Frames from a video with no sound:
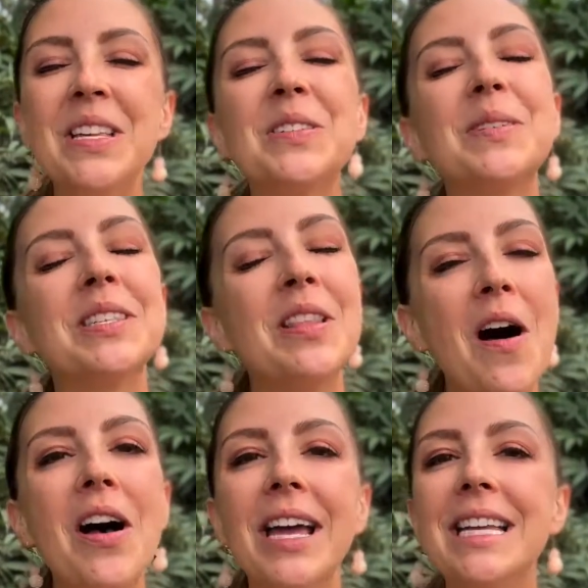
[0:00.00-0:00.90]
So as
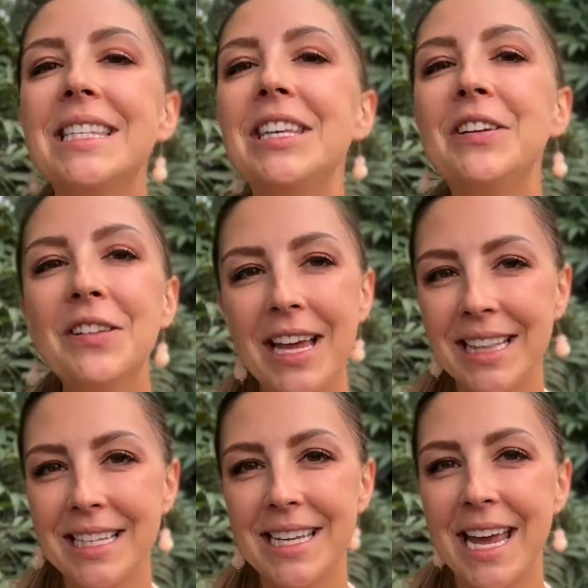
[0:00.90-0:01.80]
long as you like
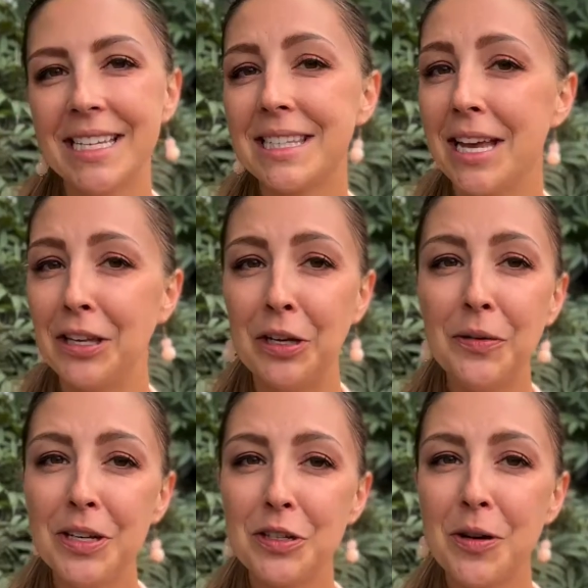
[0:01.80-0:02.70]
the taste and you
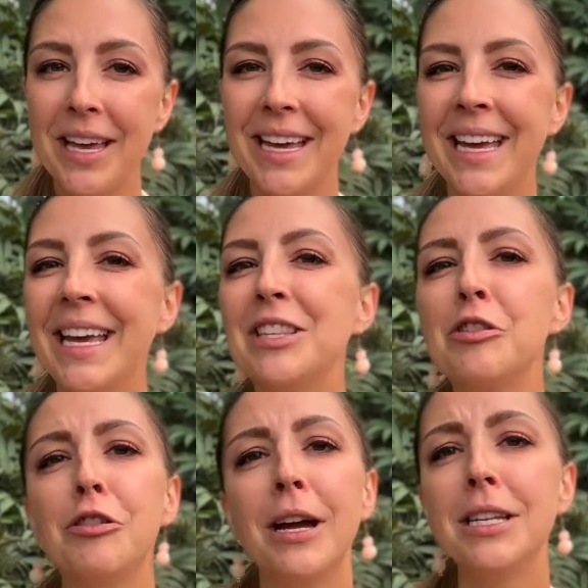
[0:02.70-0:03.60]
enjoy it, it's
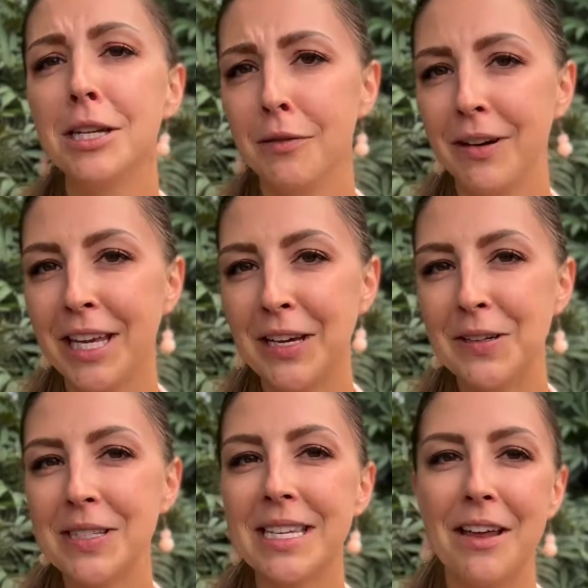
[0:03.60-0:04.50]
great to
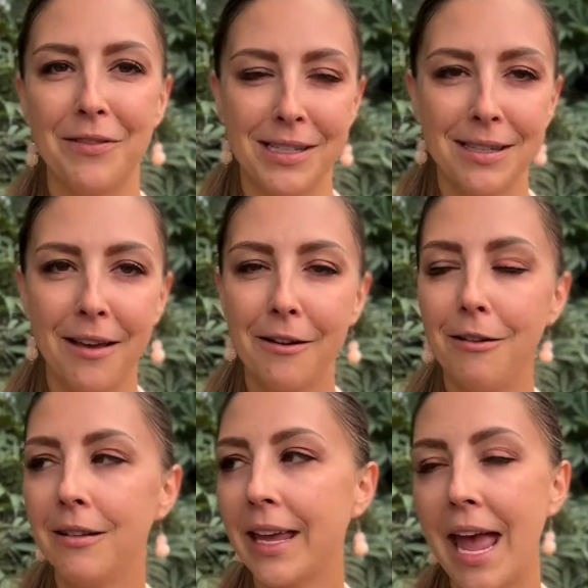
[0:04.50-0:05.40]
reuse and
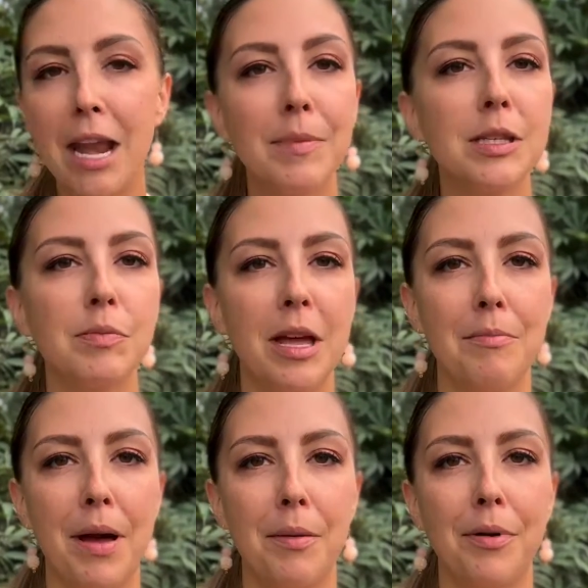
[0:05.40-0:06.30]
recycle cannabis
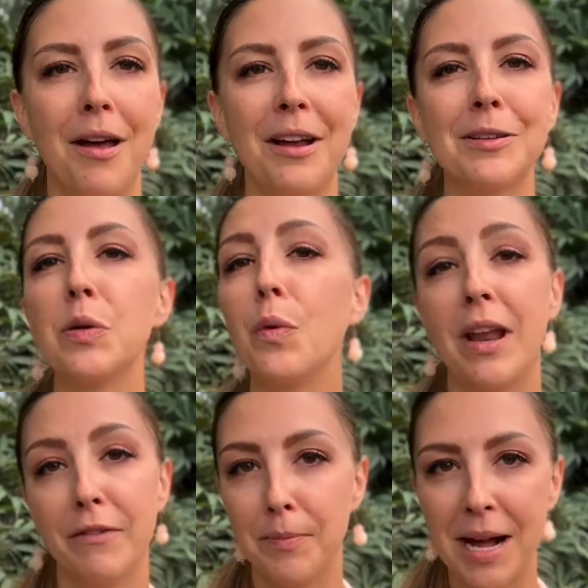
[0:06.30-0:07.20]
plant byproducts
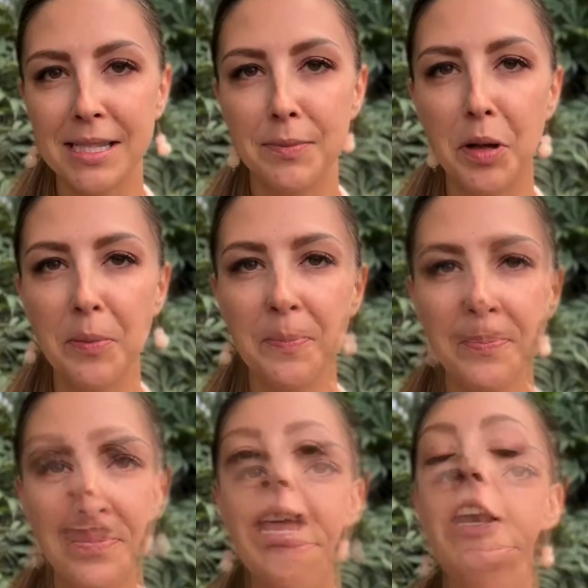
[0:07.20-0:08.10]
whenever possible.
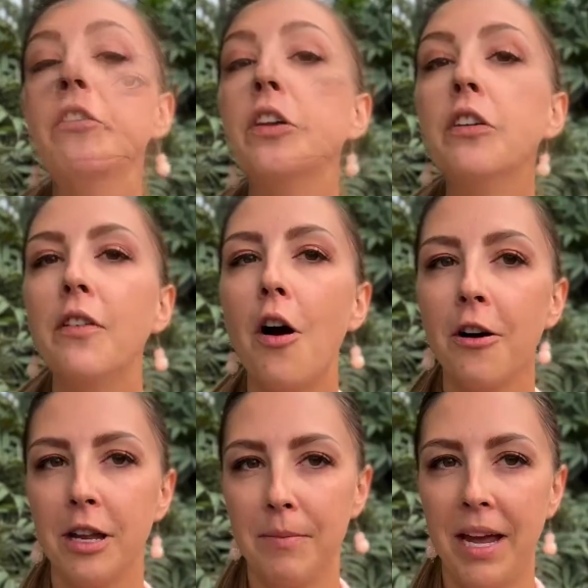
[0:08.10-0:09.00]
Now, if you've
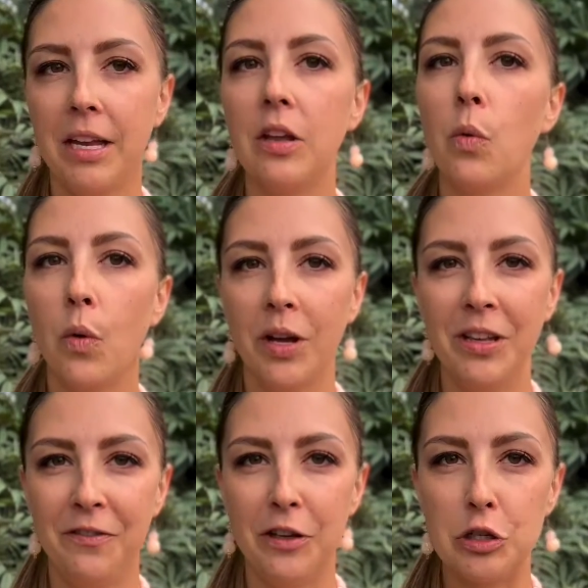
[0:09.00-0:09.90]
already made an oil
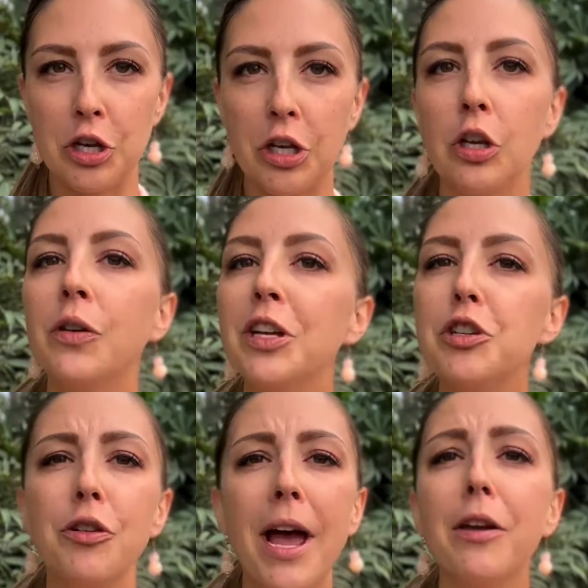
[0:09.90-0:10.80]
infusion, you can
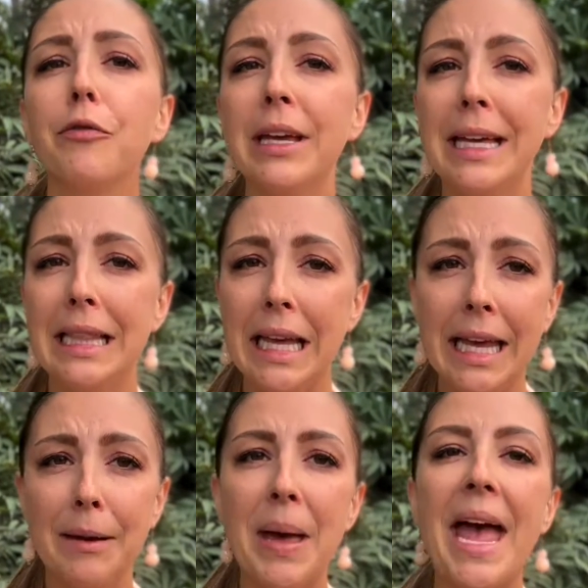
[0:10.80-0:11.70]
try and
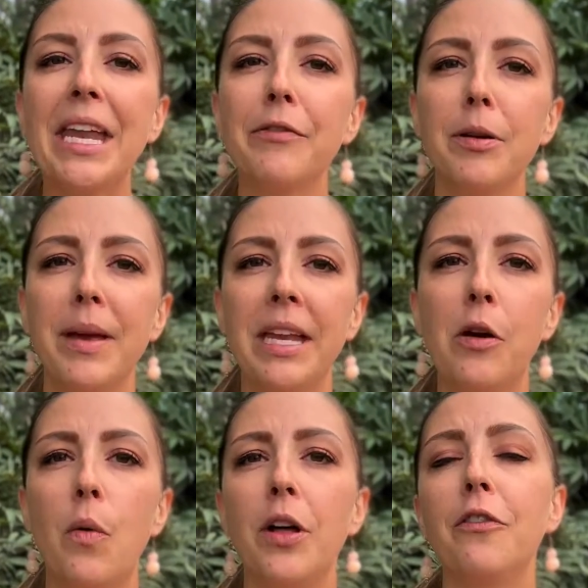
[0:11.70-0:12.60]
reclaim any remaining
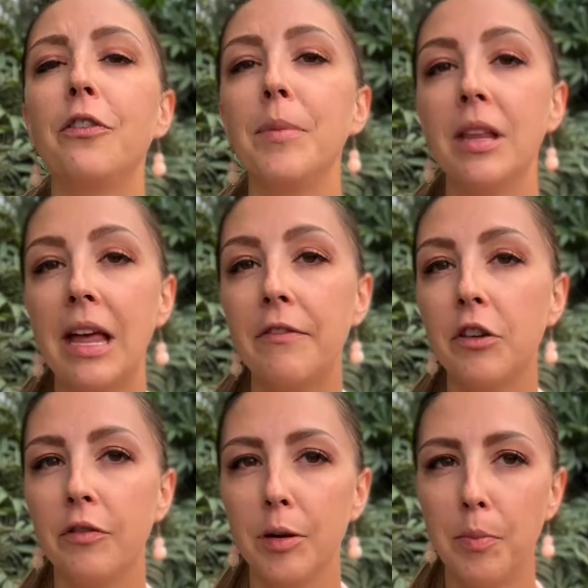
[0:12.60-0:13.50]
oil from the
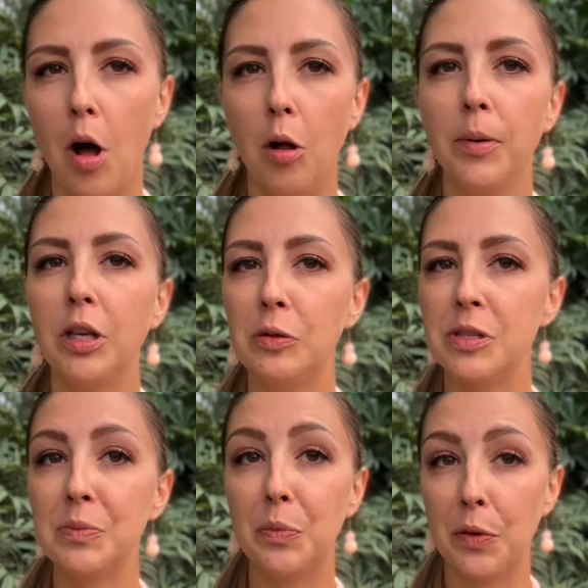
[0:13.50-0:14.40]
leftover pulp
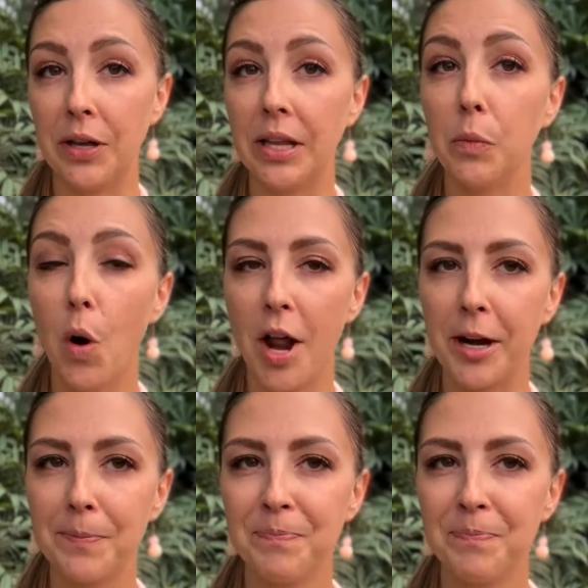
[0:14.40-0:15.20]
using boiling water.